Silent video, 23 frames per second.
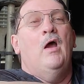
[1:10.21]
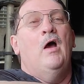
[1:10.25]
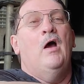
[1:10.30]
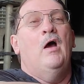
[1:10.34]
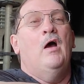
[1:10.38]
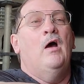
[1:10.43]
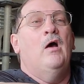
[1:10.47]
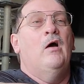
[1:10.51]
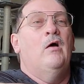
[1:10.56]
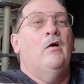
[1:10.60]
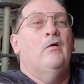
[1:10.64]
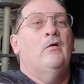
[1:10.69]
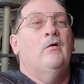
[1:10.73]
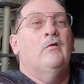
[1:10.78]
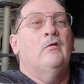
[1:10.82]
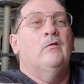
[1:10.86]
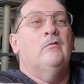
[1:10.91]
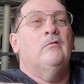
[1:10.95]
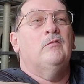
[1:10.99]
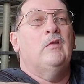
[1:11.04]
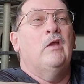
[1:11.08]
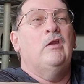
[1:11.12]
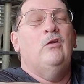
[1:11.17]

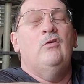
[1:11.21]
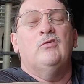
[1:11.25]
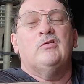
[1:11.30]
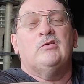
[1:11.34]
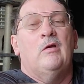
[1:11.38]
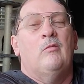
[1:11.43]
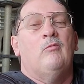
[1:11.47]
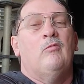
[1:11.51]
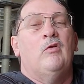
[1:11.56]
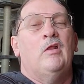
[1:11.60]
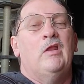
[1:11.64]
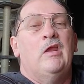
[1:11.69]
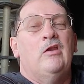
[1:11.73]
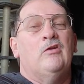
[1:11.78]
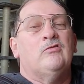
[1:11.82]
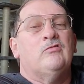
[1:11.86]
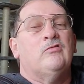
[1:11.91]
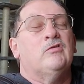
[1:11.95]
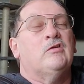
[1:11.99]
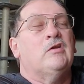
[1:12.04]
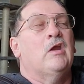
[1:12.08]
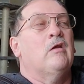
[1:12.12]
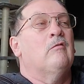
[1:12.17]
they do something really
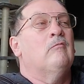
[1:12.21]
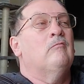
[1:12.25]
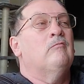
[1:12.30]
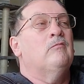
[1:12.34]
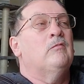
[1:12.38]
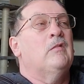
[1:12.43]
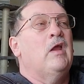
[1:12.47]
interesting.